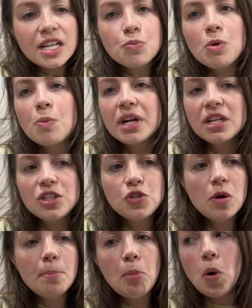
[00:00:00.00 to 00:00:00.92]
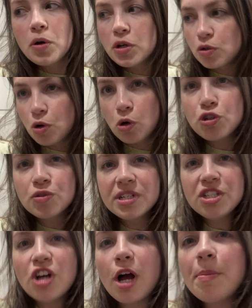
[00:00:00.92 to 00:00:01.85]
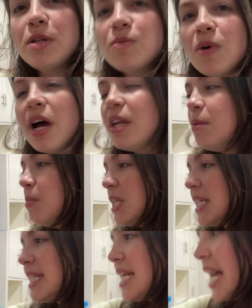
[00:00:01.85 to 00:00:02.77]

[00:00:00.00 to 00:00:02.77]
is when we're gonna do a bulk grocery shopping run because